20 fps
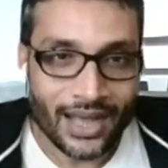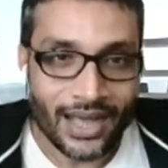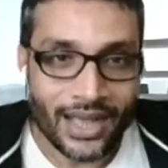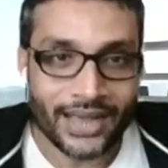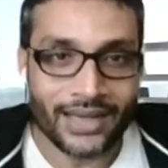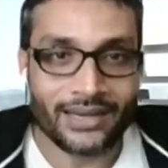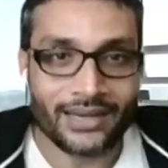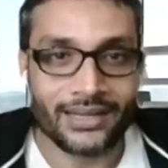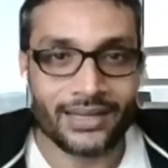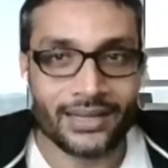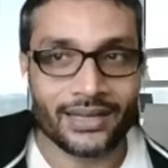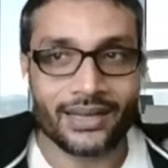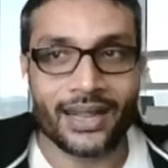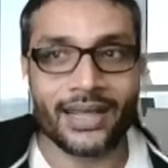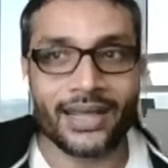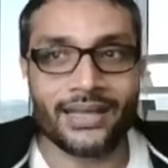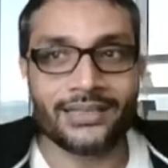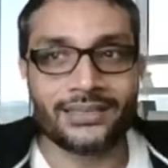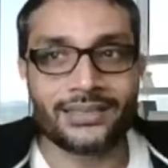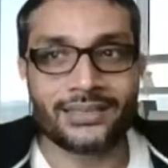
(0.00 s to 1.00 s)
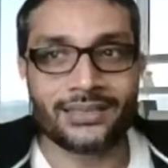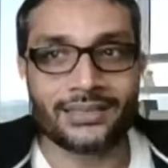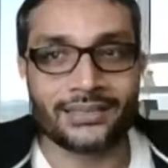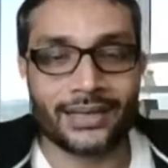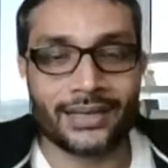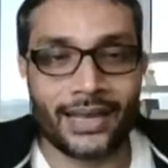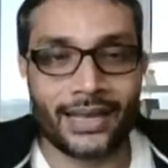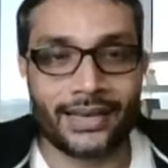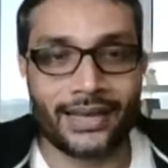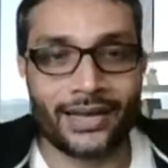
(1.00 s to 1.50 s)
I realized,
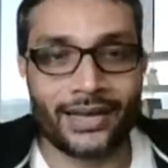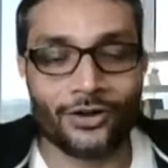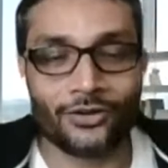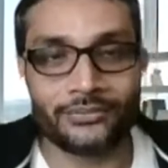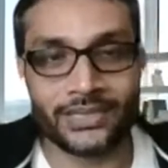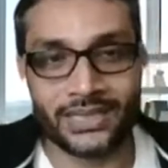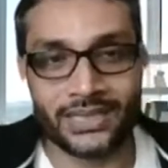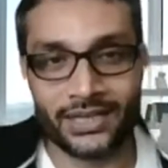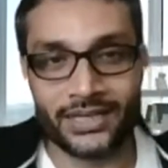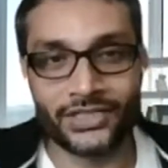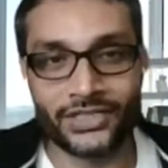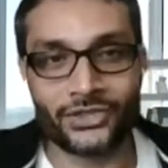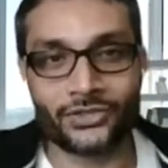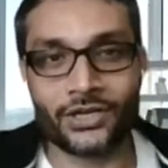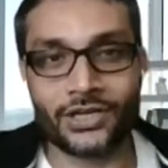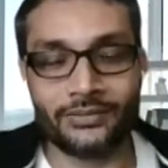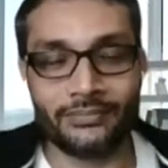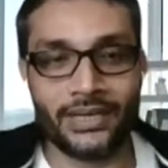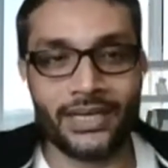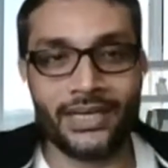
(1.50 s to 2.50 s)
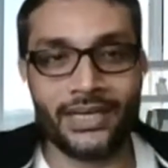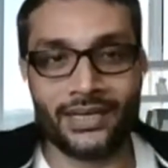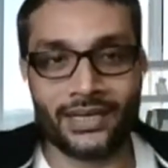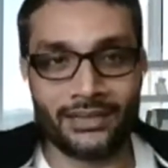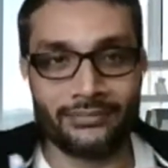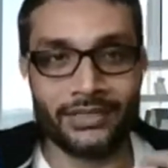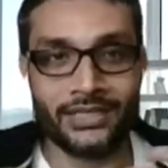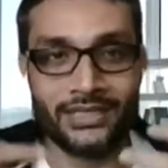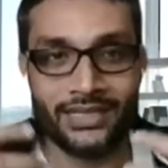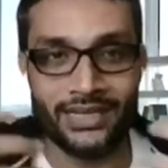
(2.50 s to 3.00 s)
and obviously it's not me.
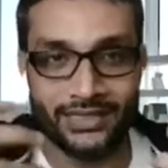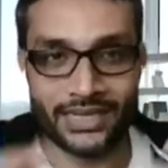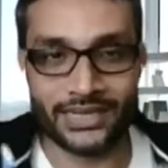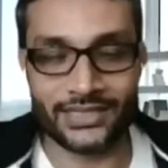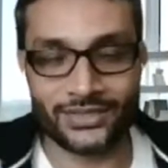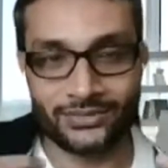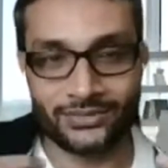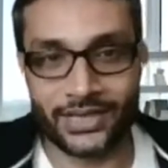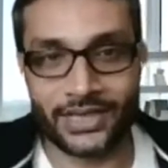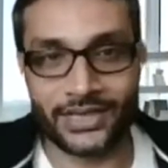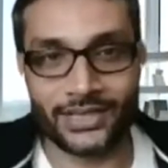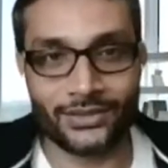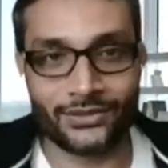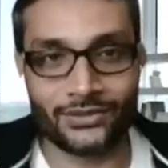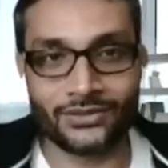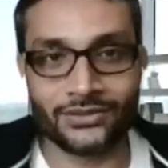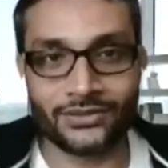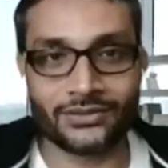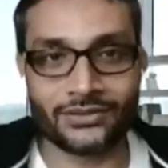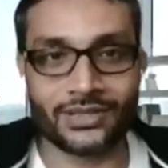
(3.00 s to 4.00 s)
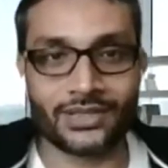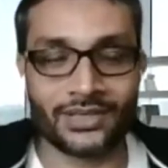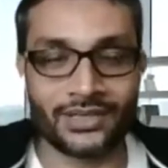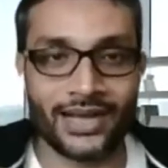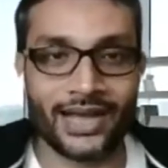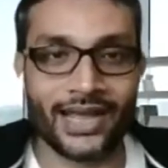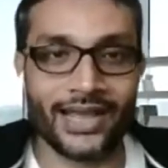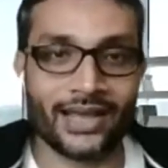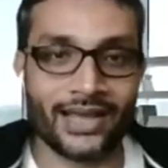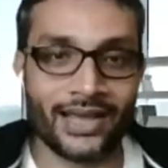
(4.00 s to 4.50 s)
I mean, that's where,
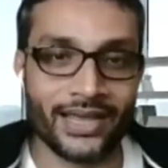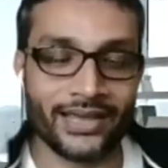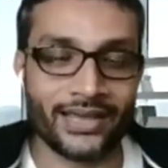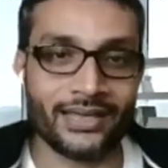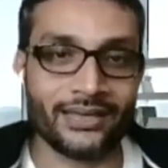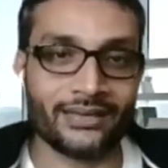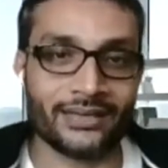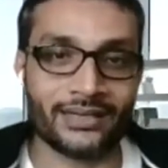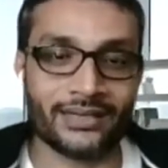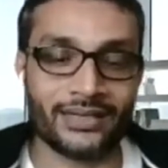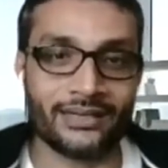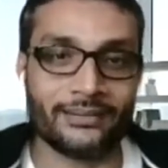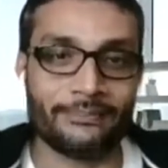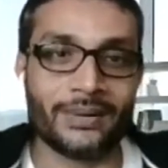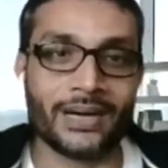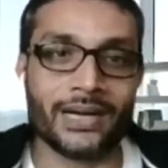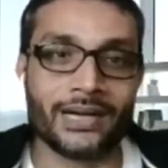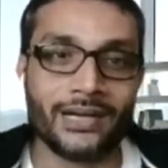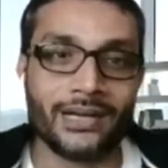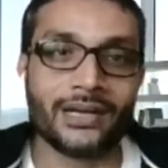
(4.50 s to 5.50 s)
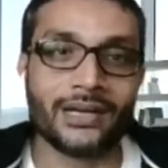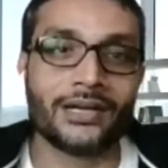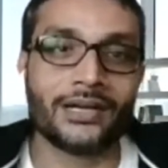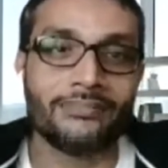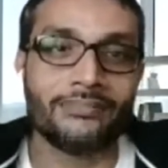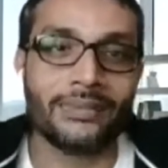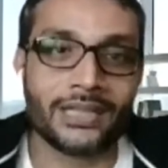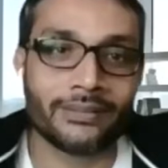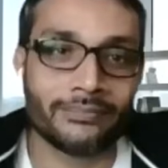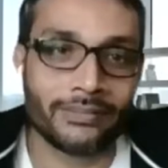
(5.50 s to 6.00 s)
I
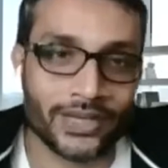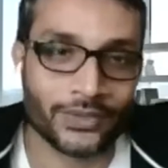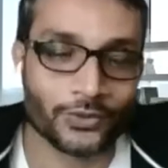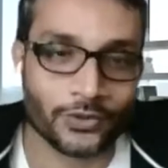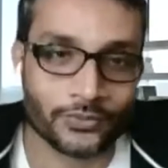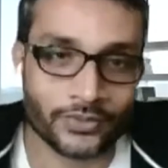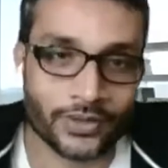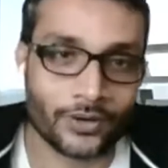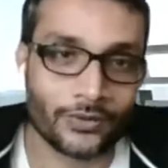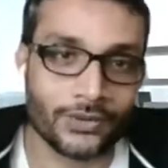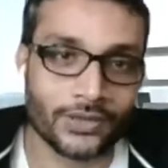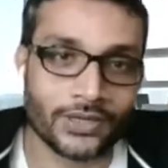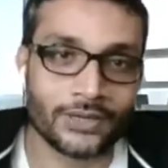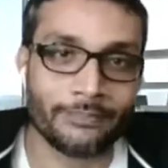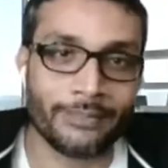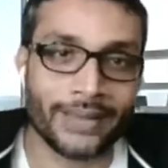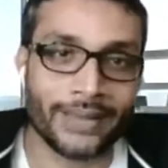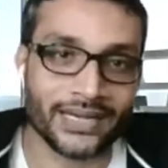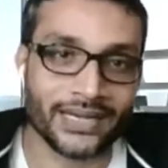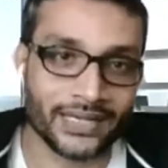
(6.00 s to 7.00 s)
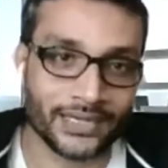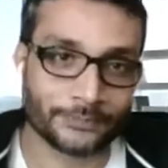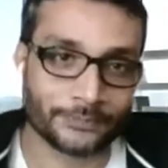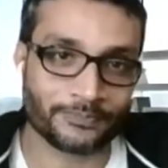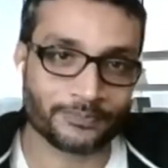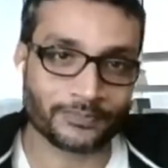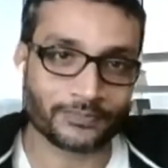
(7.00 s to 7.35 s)
partnered with my co-founder, Paddy.